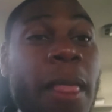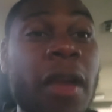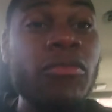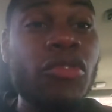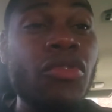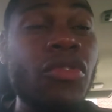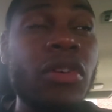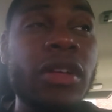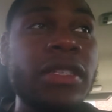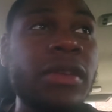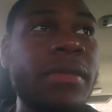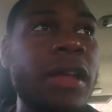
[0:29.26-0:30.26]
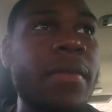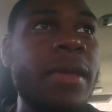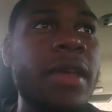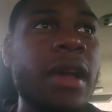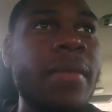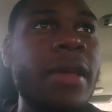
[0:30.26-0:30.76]
I'm cool because I'm
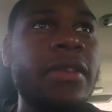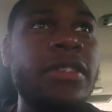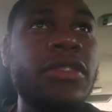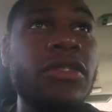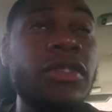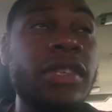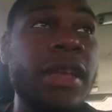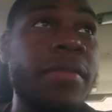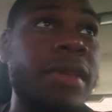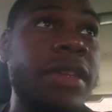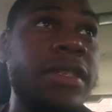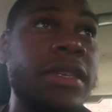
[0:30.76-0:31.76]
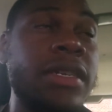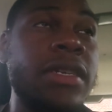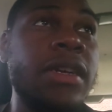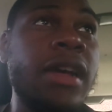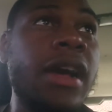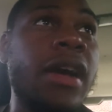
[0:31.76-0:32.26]
gonna, I'm still stay busy.
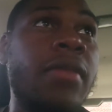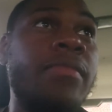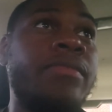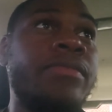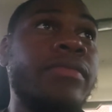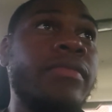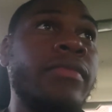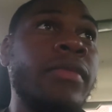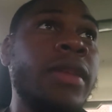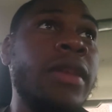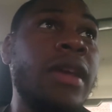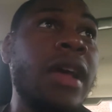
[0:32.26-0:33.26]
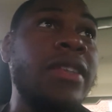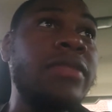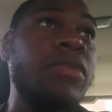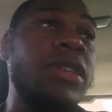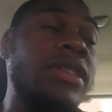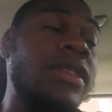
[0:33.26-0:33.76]
Um,
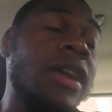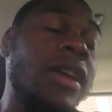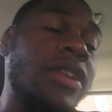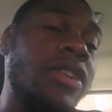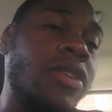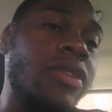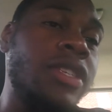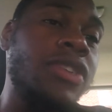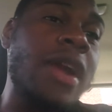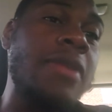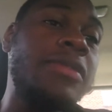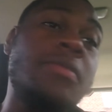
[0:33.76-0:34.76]
went to Dunkin' Donuts, grabbed